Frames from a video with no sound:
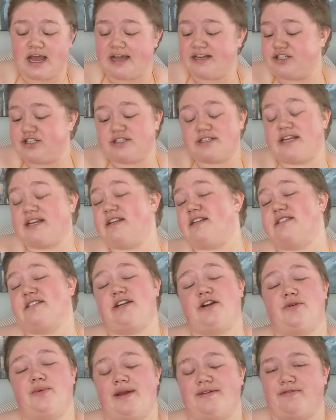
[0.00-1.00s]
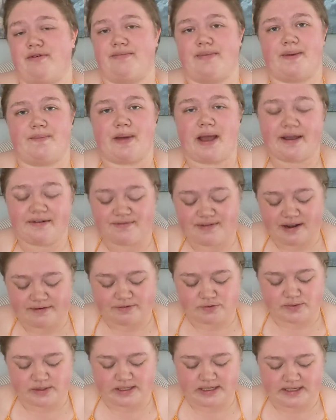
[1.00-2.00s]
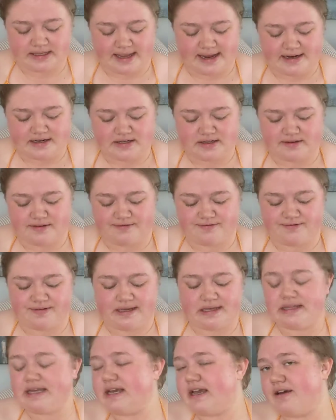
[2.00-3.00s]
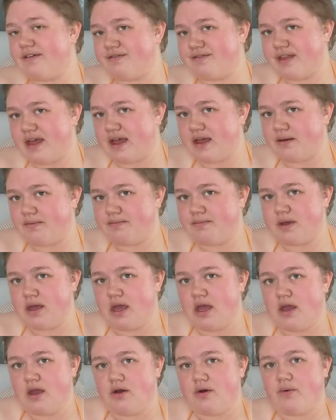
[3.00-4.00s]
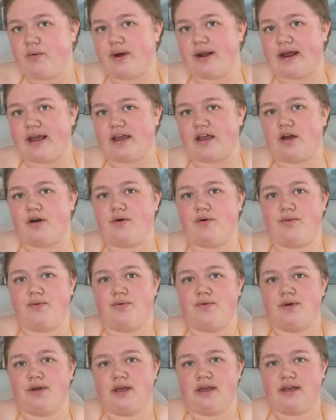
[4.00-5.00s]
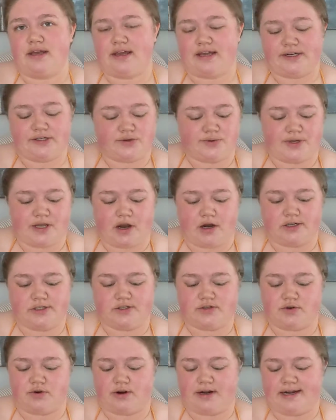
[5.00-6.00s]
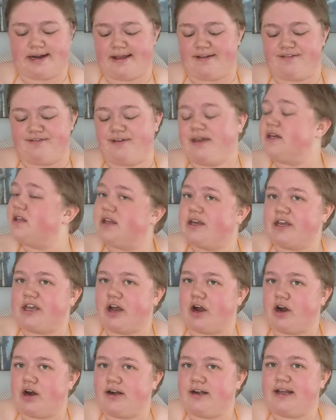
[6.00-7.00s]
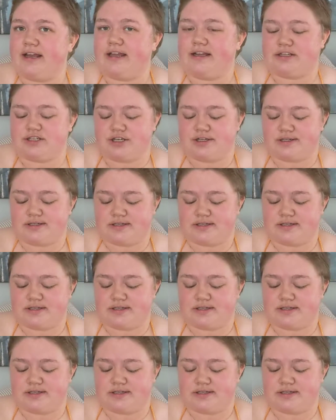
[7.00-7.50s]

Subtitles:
just tend to steer away from them. I've never really liked the feeling of them. When I go into a yarn store and I feel a yarn, it